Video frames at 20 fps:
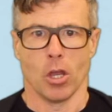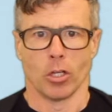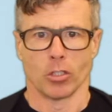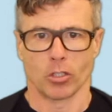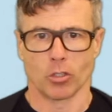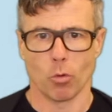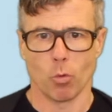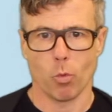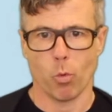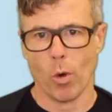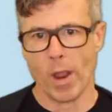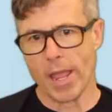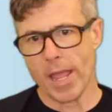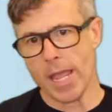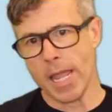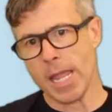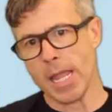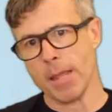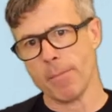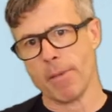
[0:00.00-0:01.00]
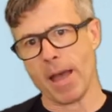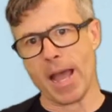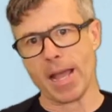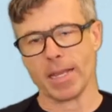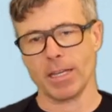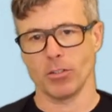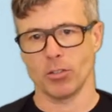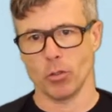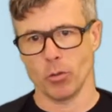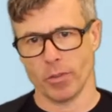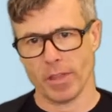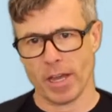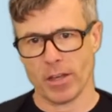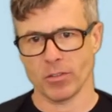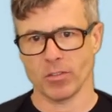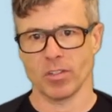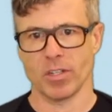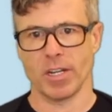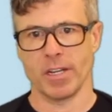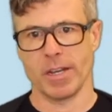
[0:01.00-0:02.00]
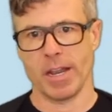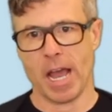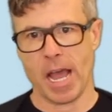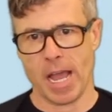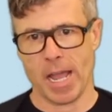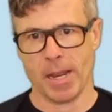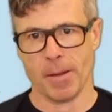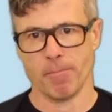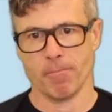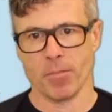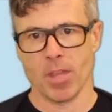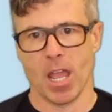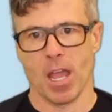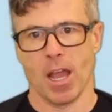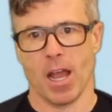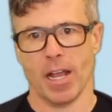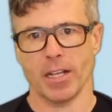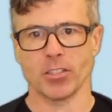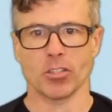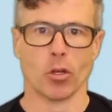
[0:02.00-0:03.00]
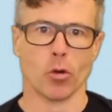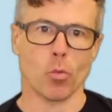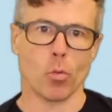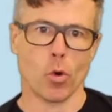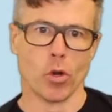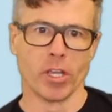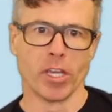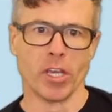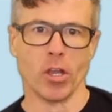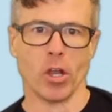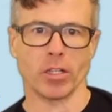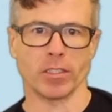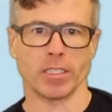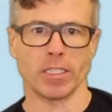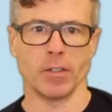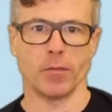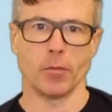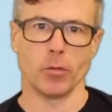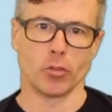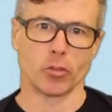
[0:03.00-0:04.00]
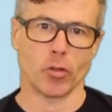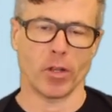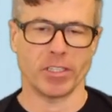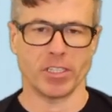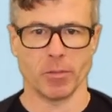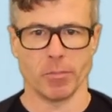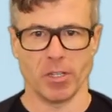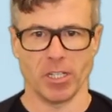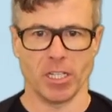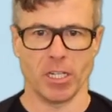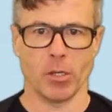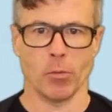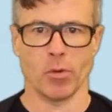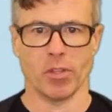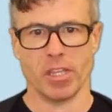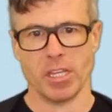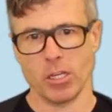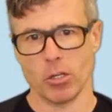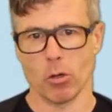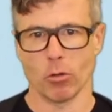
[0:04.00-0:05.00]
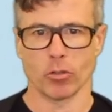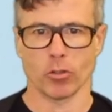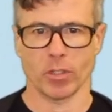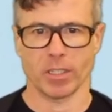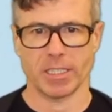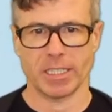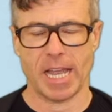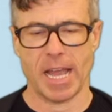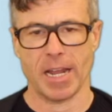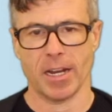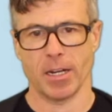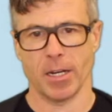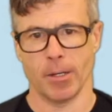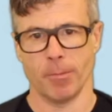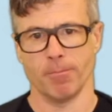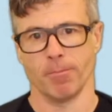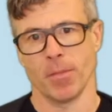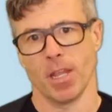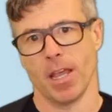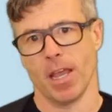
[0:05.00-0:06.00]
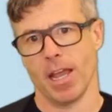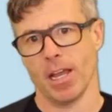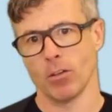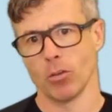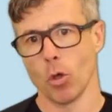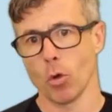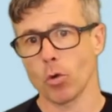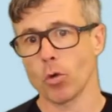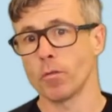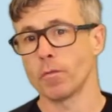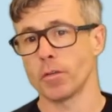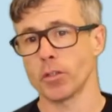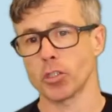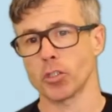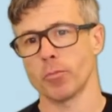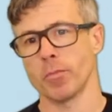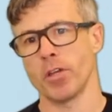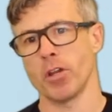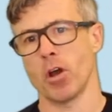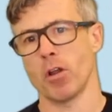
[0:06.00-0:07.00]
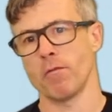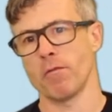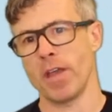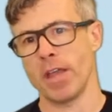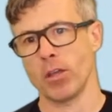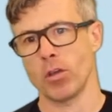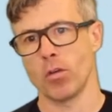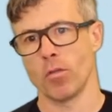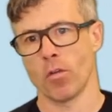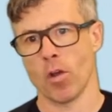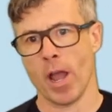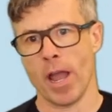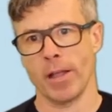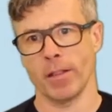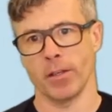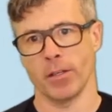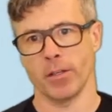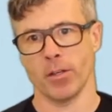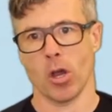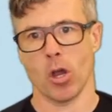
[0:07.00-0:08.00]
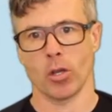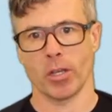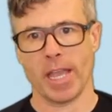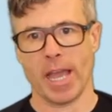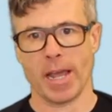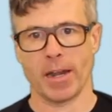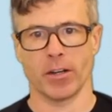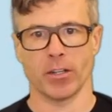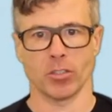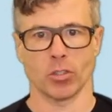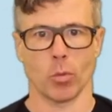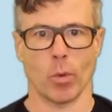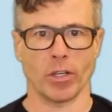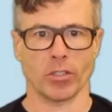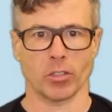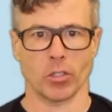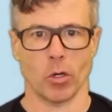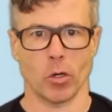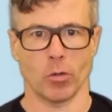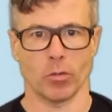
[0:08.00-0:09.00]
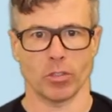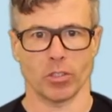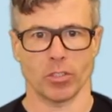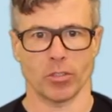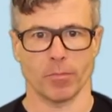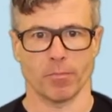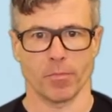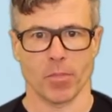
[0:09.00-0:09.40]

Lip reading: So way back in 2009, I started working on seafood traceability with EcoTrust Canada and local fishermen on Vancouver Island on Canada's west coast.